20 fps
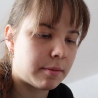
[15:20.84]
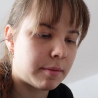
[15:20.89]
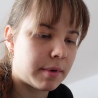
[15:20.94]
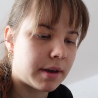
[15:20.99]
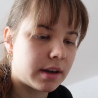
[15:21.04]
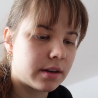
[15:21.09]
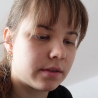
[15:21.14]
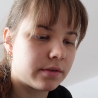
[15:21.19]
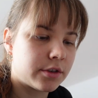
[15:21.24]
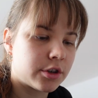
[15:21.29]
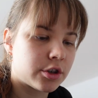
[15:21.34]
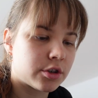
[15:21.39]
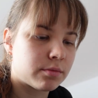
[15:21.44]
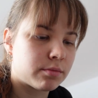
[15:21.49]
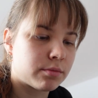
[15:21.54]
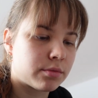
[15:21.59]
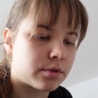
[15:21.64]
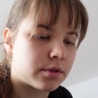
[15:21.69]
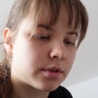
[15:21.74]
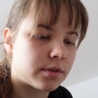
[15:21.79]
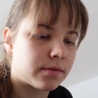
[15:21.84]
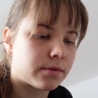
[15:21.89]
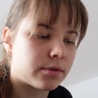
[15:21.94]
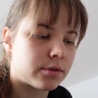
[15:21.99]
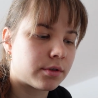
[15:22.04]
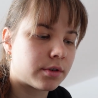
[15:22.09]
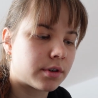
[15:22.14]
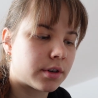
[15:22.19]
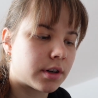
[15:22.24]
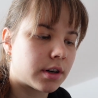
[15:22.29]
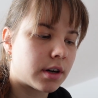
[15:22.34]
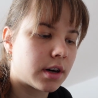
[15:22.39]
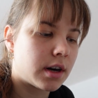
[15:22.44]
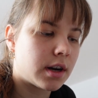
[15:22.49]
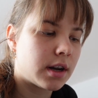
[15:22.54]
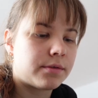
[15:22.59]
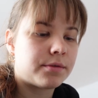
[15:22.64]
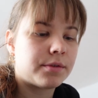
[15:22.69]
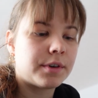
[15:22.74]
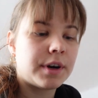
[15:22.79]
make a vision board for
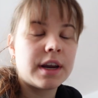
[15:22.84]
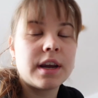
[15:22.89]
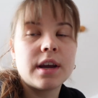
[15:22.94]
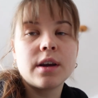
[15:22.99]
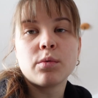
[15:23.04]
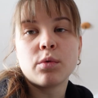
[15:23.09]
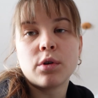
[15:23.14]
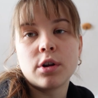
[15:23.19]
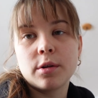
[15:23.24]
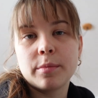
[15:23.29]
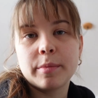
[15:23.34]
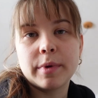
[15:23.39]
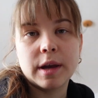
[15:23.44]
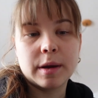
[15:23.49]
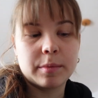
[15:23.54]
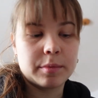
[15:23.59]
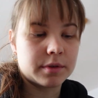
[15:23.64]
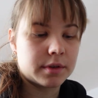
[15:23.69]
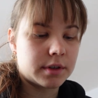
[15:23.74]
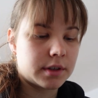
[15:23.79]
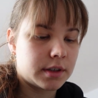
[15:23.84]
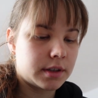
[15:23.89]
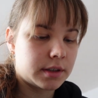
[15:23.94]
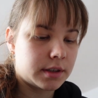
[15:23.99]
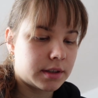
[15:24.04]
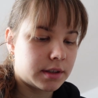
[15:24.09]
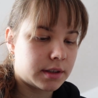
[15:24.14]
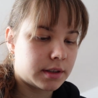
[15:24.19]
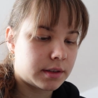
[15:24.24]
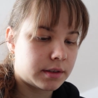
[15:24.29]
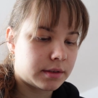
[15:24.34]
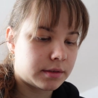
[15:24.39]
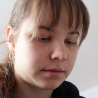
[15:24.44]
free wallpapers.